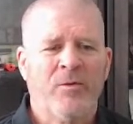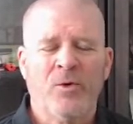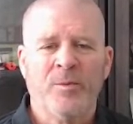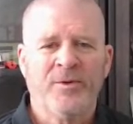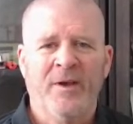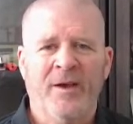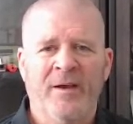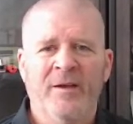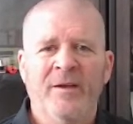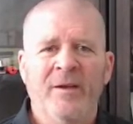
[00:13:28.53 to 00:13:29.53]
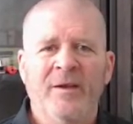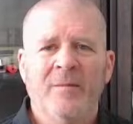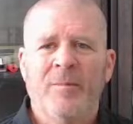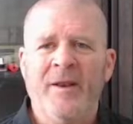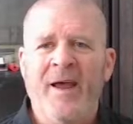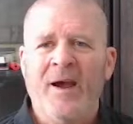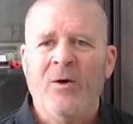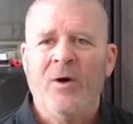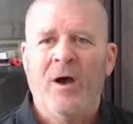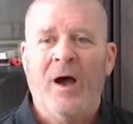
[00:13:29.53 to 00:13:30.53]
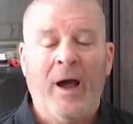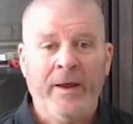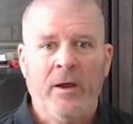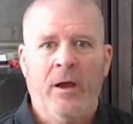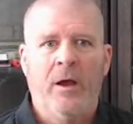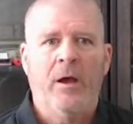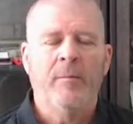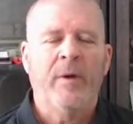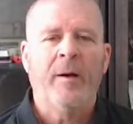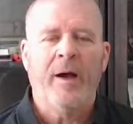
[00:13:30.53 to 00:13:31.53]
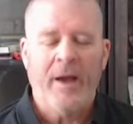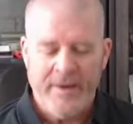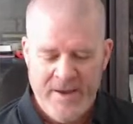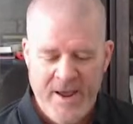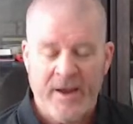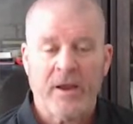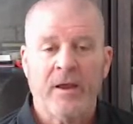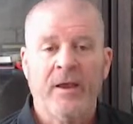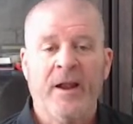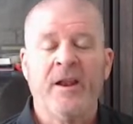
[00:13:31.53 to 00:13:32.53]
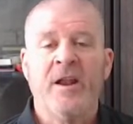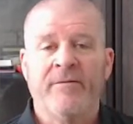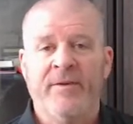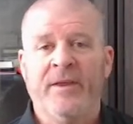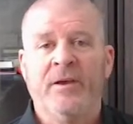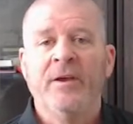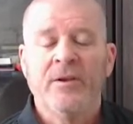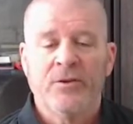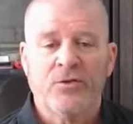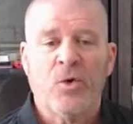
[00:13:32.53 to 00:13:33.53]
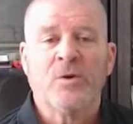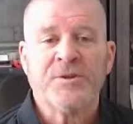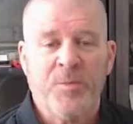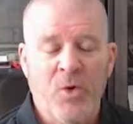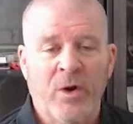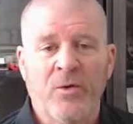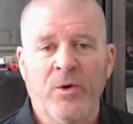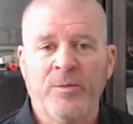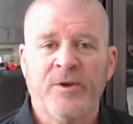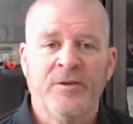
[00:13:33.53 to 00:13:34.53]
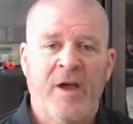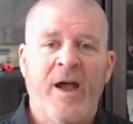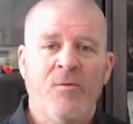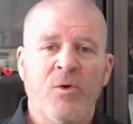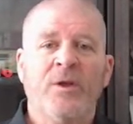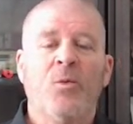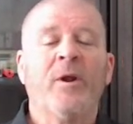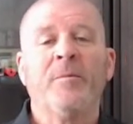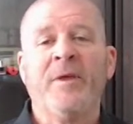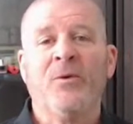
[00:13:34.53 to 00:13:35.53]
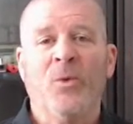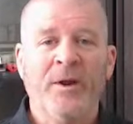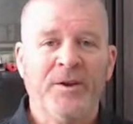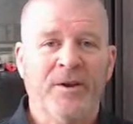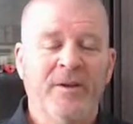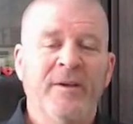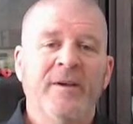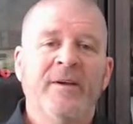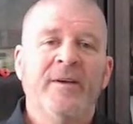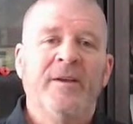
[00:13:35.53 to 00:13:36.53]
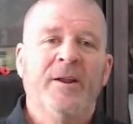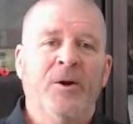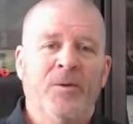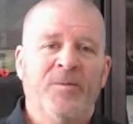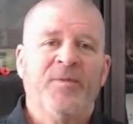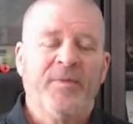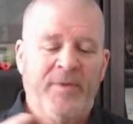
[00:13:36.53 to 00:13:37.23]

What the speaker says: groups, but now I can't get enough of the stroke support groups because I really want to be the one to, you know,